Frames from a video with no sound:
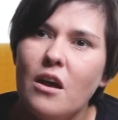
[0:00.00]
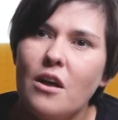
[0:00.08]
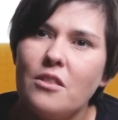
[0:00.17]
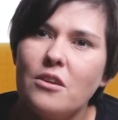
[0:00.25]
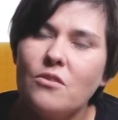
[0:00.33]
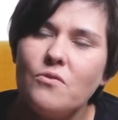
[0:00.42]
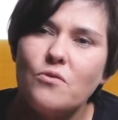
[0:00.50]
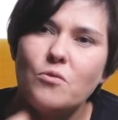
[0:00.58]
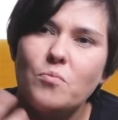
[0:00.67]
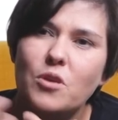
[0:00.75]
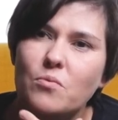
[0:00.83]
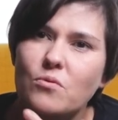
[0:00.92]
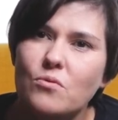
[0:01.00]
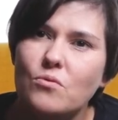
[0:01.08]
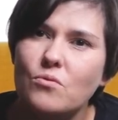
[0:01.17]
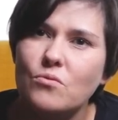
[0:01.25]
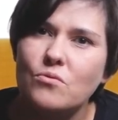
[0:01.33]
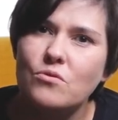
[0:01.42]
I think for people
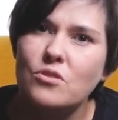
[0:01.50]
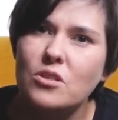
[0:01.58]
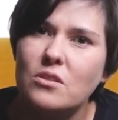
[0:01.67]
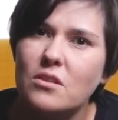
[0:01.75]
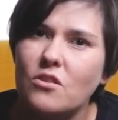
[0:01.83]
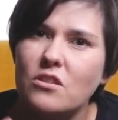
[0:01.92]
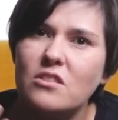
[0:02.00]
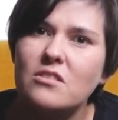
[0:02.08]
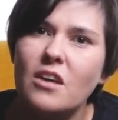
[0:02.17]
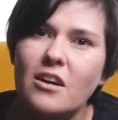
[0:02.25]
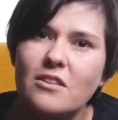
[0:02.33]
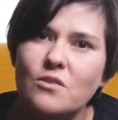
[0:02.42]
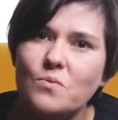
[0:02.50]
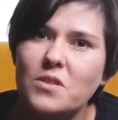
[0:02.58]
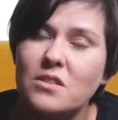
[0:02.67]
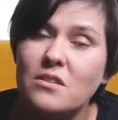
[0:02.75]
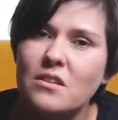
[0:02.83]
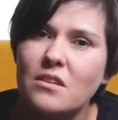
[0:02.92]
who just got started
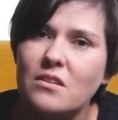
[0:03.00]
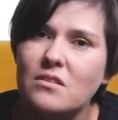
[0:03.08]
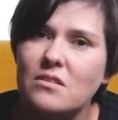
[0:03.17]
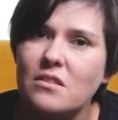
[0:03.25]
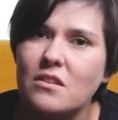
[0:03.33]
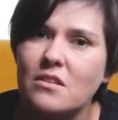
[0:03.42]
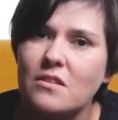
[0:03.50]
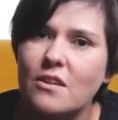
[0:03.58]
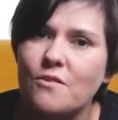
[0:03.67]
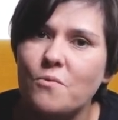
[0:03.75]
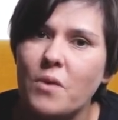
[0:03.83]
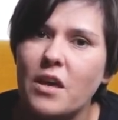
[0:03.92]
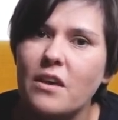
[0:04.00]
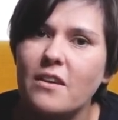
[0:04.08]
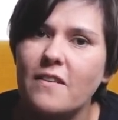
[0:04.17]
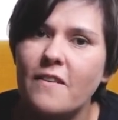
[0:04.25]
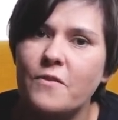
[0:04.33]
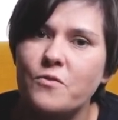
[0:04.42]
with knitting it's easy to
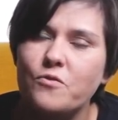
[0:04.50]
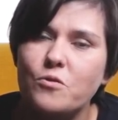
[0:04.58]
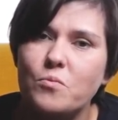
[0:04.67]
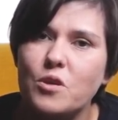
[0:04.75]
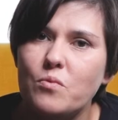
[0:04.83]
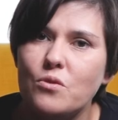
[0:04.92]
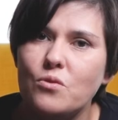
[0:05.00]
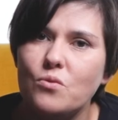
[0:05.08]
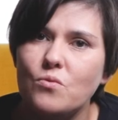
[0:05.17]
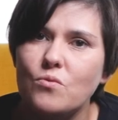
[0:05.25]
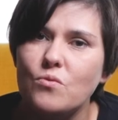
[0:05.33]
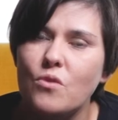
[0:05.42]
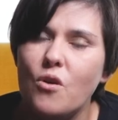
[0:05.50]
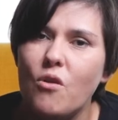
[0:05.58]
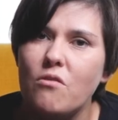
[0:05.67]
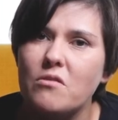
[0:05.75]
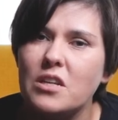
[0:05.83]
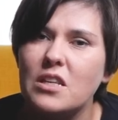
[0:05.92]
make and for people who
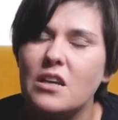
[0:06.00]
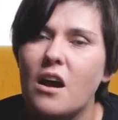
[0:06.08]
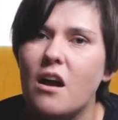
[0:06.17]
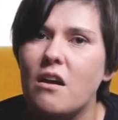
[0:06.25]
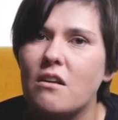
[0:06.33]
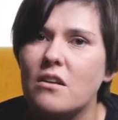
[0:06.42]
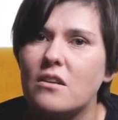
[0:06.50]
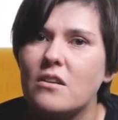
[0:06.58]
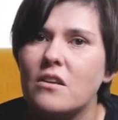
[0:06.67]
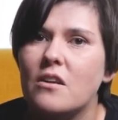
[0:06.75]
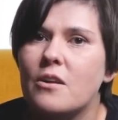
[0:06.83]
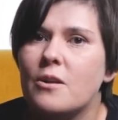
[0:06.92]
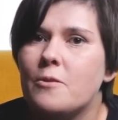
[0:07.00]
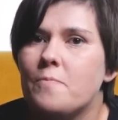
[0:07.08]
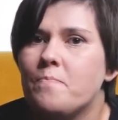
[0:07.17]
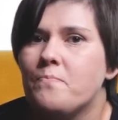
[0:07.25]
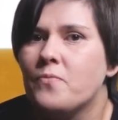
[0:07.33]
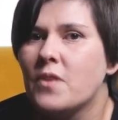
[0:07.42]
already are
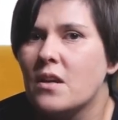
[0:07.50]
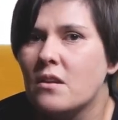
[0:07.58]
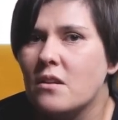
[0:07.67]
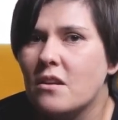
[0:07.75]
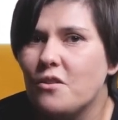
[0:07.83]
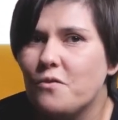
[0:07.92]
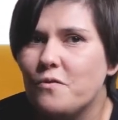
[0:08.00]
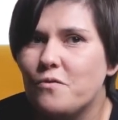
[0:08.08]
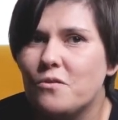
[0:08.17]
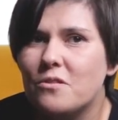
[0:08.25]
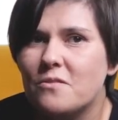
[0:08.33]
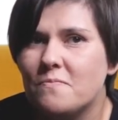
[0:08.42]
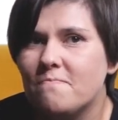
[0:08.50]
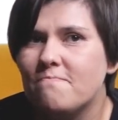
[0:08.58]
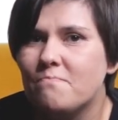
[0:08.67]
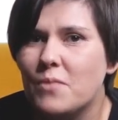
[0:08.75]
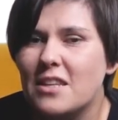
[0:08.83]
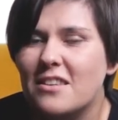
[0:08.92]
knitting for
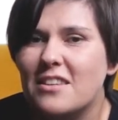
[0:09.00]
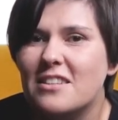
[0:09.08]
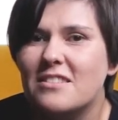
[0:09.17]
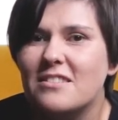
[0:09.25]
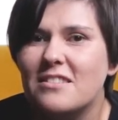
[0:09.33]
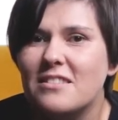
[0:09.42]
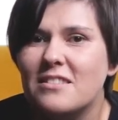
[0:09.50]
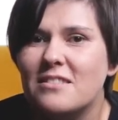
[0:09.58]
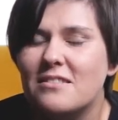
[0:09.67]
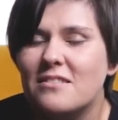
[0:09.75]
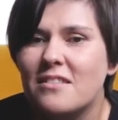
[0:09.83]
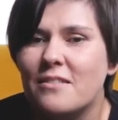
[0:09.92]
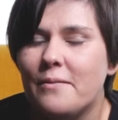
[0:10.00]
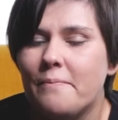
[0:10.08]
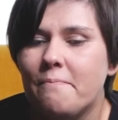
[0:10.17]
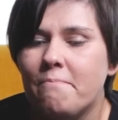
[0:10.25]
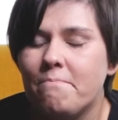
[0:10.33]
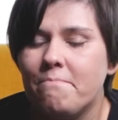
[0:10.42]
many years it's
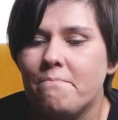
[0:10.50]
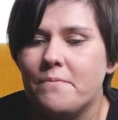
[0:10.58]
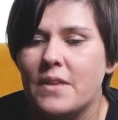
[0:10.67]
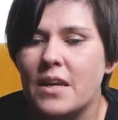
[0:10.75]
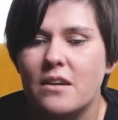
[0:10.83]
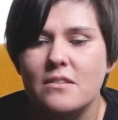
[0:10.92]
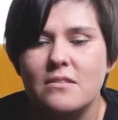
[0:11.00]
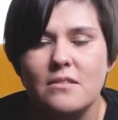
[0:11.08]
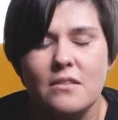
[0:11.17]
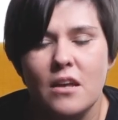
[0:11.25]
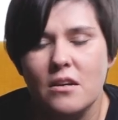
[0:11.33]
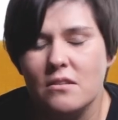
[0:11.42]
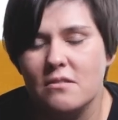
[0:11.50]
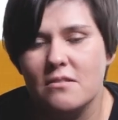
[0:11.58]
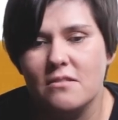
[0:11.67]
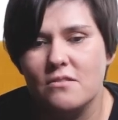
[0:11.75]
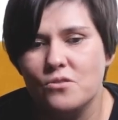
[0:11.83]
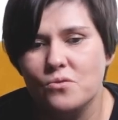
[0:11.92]
um, yeah it's
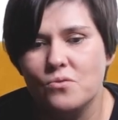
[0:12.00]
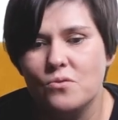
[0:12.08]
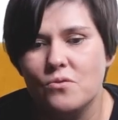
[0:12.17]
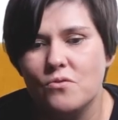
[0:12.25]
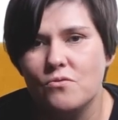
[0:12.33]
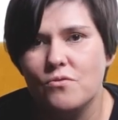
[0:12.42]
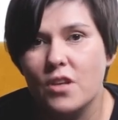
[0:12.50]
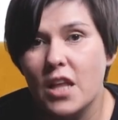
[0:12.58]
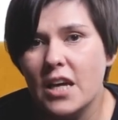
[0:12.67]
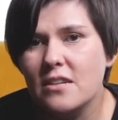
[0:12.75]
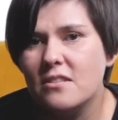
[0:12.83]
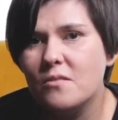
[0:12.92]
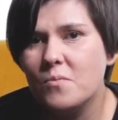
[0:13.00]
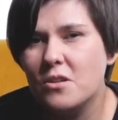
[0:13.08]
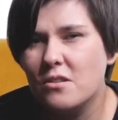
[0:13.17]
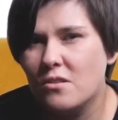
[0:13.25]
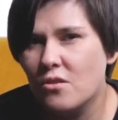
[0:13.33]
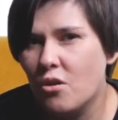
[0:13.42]
nice to relax but
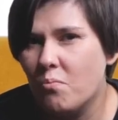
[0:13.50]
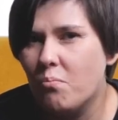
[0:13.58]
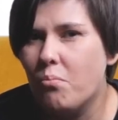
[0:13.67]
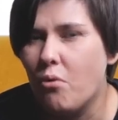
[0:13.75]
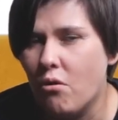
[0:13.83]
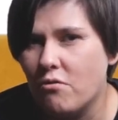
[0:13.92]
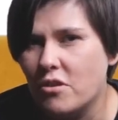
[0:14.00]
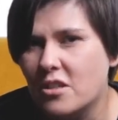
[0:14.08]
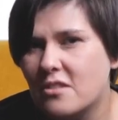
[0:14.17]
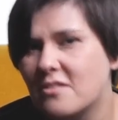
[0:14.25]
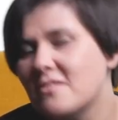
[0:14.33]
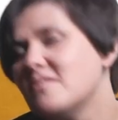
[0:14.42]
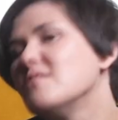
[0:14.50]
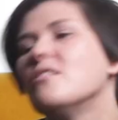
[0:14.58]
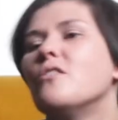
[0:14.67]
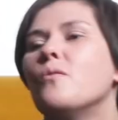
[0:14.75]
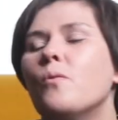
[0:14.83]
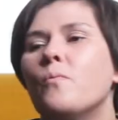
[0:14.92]
it's not boring
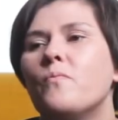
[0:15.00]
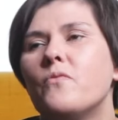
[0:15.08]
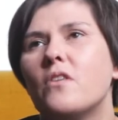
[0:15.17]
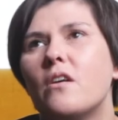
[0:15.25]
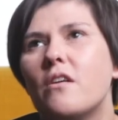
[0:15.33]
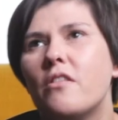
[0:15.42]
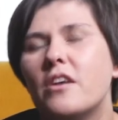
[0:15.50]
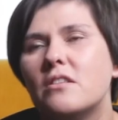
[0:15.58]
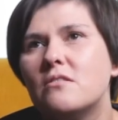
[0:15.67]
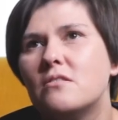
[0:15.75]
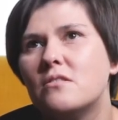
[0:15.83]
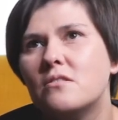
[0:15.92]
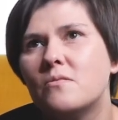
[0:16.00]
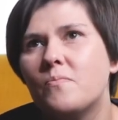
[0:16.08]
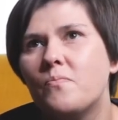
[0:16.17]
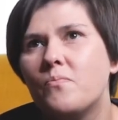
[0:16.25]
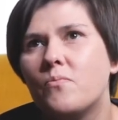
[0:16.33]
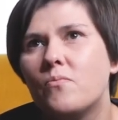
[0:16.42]
so that's the
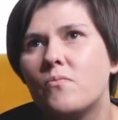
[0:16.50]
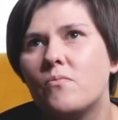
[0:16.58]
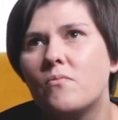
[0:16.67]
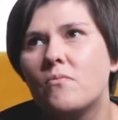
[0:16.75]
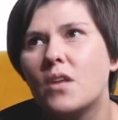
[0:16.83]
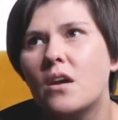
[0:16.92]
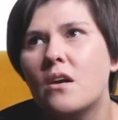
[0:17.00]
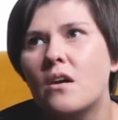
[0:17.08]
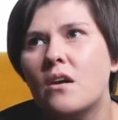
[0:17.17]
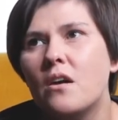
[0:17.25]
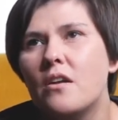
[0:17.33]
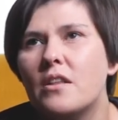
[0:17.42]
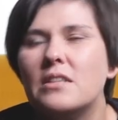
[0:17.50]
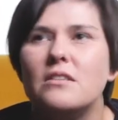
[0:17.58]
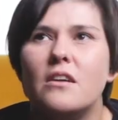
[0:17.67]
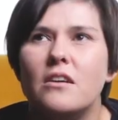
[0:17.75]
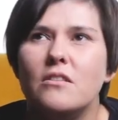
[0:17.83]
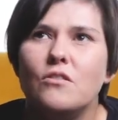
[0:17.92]
that's
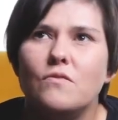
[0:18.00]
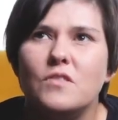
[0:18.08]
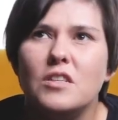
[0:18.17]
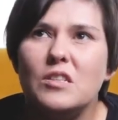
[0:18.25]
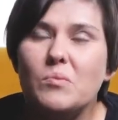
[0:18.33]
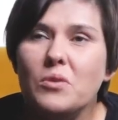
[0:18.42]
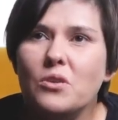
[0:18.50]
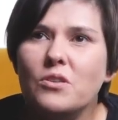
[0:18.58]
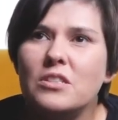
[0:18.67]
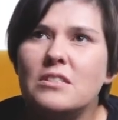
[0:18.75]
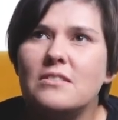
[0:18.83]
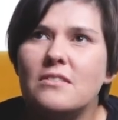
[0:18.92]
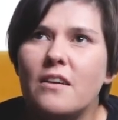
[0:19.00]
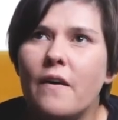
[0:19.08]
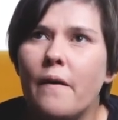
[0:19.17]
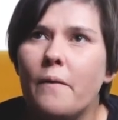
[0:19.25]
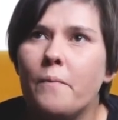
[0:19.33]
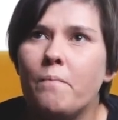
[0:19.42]
the idea of the experience.
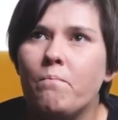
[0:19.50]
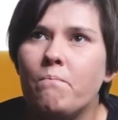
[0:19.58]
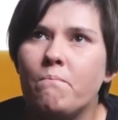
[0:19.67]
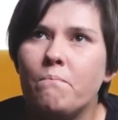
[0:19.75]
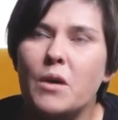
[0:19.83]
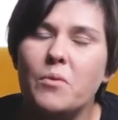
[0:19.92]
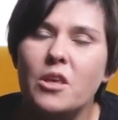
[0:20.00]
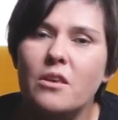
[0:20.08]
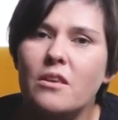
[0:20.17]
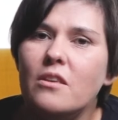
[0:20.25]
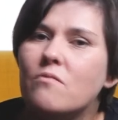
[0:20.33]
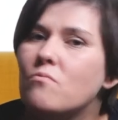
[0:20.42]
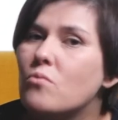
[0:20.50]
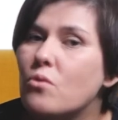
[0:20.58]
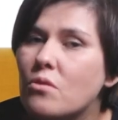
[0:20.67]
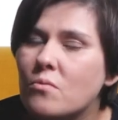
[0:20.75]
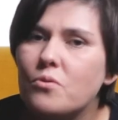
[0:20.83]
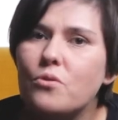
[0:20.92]
Um, maybe even
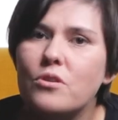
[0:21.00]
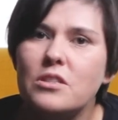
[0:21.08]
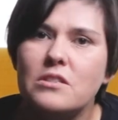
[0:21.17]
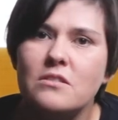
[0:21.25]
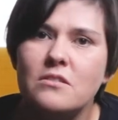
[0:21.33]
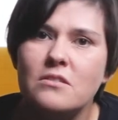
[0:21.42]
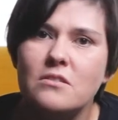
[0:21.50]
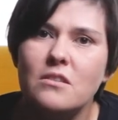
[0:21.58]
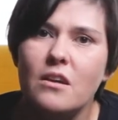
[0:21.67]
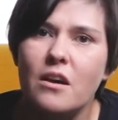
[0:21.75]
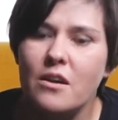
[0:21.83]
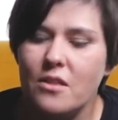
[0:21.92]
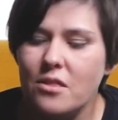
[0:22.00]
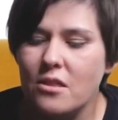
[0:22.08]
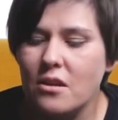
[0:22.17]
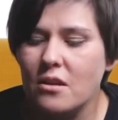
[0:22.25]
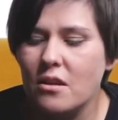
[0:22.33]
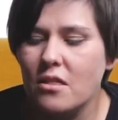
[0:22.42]
more important, I
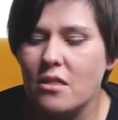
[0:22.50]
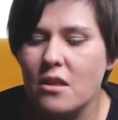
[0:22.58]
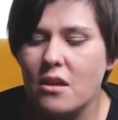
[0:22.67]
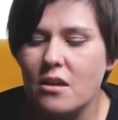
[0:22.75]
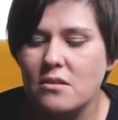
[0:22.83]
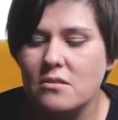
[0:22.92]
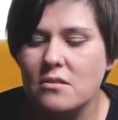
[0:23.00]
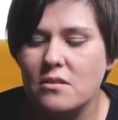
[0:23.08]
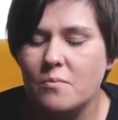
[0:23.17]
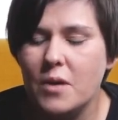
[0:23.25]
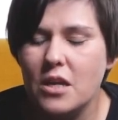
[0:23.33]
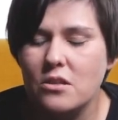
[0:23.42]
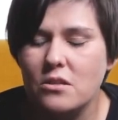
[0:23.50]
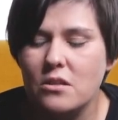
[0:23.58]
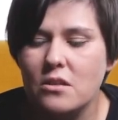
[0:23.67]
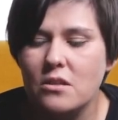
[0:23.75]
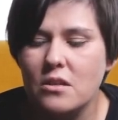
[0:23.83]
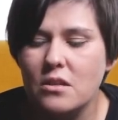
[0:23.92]
think that this
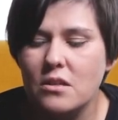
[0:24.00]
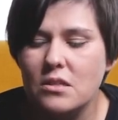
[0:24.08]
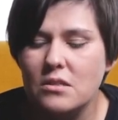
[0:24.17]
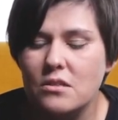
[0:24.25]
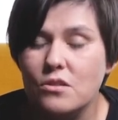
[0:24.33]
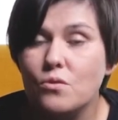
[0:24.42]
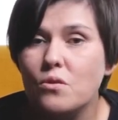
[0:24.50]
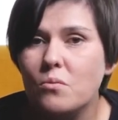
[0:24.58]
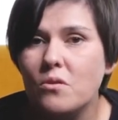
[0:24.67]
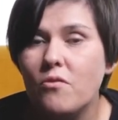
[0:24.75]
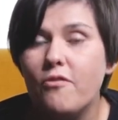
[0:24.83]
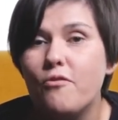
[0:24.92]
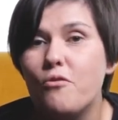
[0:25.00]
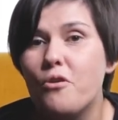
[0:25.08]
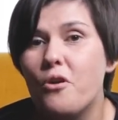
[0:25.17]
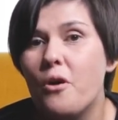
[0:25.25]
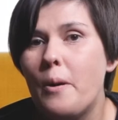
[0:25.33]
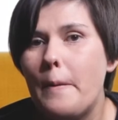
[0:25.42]
pattern is suitable
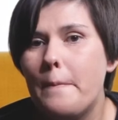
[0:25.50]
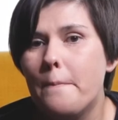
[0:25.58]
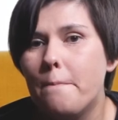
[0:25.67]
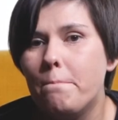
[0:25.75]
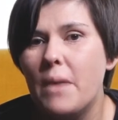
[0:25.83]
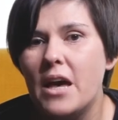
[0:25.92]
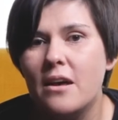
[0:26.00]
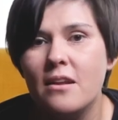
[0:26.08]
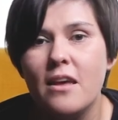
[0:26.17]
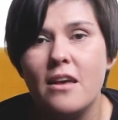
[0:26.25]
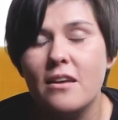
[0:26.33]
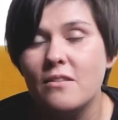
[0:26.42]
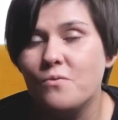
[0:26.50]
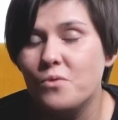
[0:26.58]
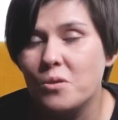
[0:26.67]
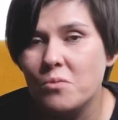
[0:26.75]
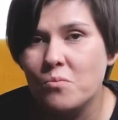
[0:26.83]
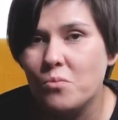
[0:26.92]
for men and
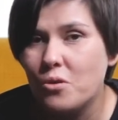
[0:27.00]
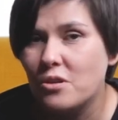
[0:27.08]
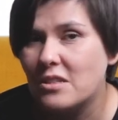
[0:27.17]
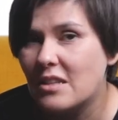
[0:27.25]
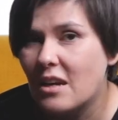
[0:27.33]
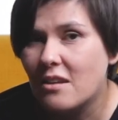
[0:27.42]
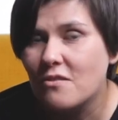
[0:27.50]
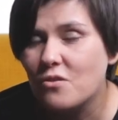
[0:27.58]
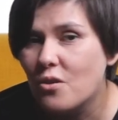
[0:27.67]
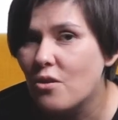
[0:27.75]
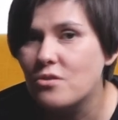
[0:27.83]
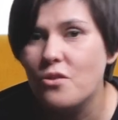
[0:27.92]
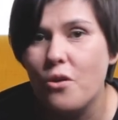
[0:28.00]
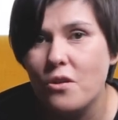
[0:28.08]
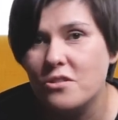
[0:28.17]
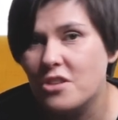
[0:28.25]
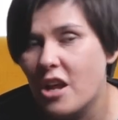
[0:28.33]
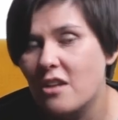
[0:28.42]
women, boys and girls,
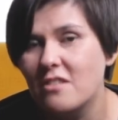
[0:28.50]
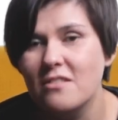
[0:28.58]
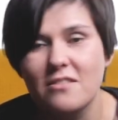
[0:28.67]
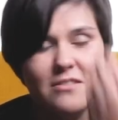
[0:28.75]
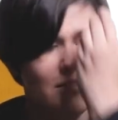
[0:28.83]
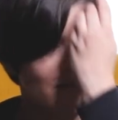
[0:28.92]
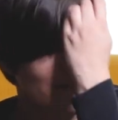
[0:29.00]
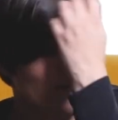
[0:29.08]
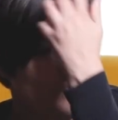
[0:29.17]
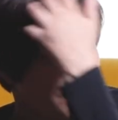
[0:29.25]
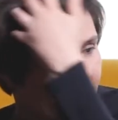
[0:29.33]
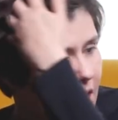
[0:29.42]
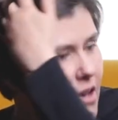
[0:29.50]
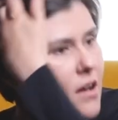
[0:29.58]
all genders. Um,